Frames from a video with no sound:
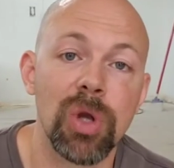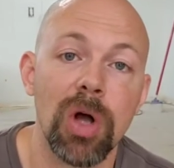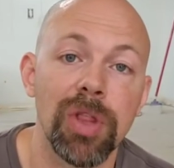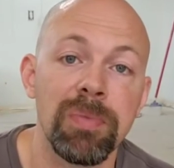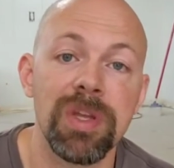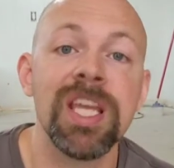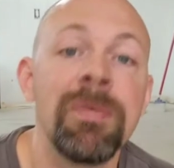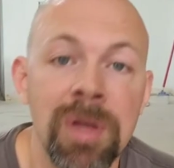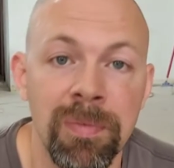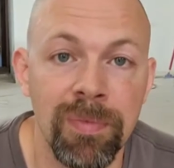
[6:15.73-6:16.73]
called them
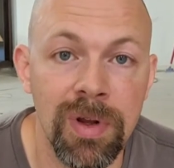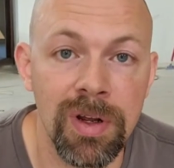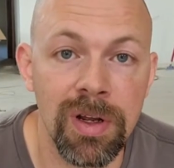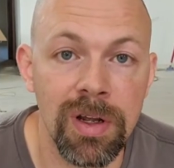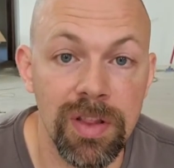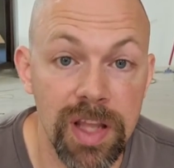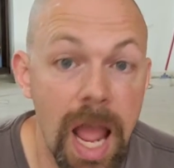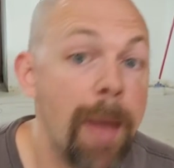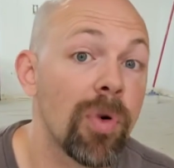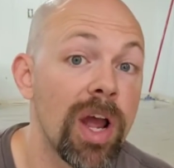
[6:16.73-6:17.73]
Emim. The
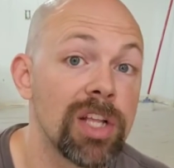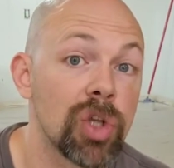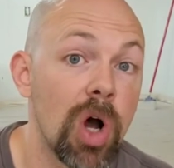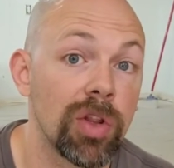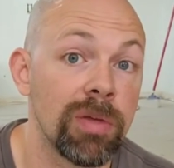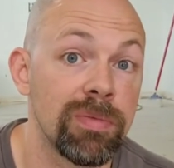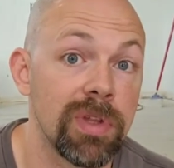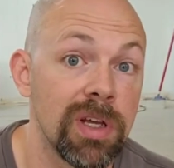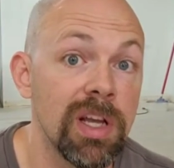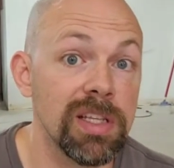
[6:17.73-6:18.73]
Amorites called them
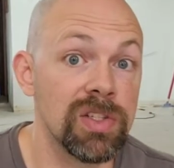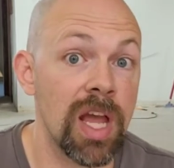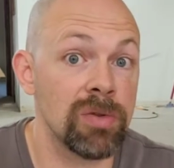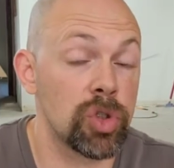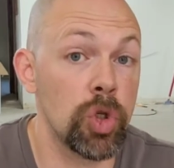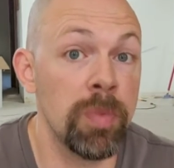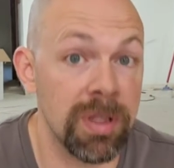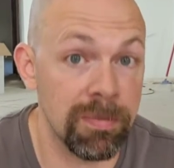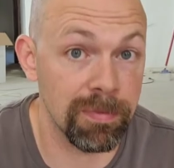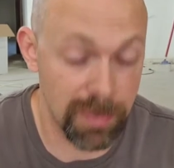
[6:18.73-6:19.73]
the
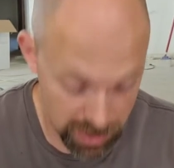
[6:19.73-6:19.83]
Zamzumim.